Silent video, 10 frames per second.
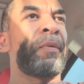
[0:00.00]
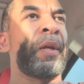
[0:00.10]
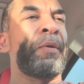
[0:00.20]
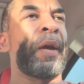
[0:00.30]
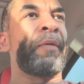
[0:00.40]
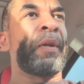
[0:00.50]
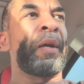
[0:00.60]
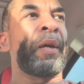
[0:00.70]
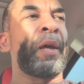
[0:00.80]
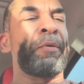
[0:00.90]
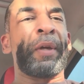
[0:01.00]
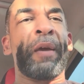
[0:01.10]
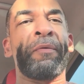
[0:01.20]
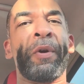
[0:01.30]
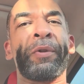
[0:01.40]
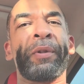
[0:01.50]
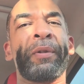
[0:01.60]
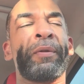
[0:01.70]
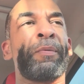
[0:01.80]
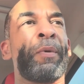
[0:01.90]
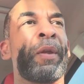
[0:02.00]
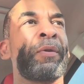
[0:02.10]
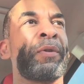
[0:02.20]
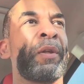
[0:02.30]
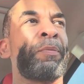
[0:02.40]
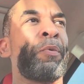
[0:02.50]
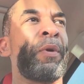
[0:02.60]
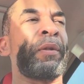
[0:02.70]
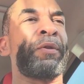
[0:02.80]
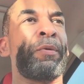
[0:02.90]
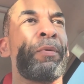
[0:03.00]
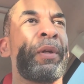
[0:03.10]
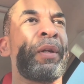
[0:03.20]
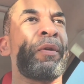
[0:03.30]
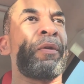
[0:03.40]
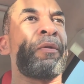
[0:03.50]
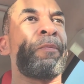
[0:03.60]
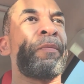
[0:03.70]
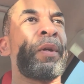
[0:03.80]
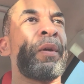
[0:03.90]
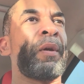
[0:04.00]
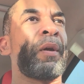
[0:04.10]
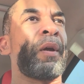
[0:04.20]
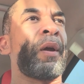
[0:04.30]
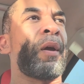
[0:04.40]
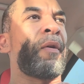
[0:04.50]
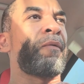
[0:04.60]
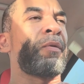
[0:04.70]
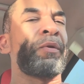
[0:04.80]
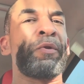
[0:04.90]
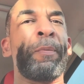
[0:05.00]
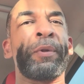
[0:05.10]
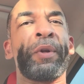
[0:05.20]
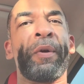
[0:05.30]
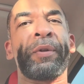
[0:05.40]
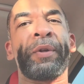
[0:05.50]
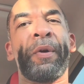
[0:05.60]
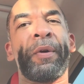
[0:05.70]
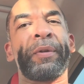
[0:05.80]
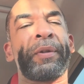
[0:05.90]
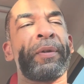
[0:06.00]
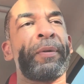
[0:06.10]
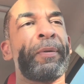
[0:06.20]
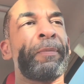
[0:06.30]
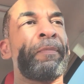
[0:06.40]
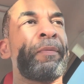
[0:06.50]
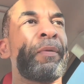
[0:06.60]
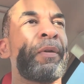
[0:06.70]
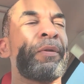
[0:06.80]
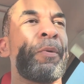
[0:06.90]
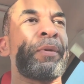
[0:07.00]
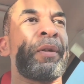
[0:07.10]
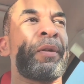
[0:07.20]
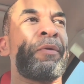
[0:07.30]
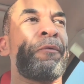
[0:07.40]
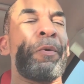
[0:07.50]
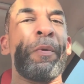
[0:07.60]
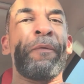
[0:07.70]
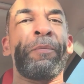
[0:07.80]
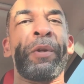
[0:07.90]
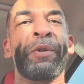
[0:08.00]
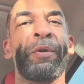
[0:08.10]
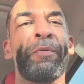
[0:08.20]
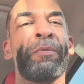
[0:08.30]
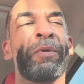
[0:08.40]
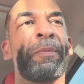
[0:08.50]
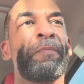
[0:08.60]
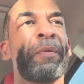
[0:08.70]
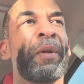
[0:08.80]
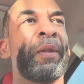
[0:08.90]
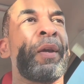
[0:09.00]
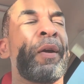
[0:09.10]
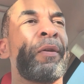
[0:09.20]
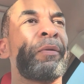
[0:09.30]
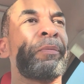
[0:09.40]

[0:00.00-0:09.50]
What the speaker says: Then you have the Hellcat versions where they're 6.2 liter supercharged cars. So there's a few of them to choose in there.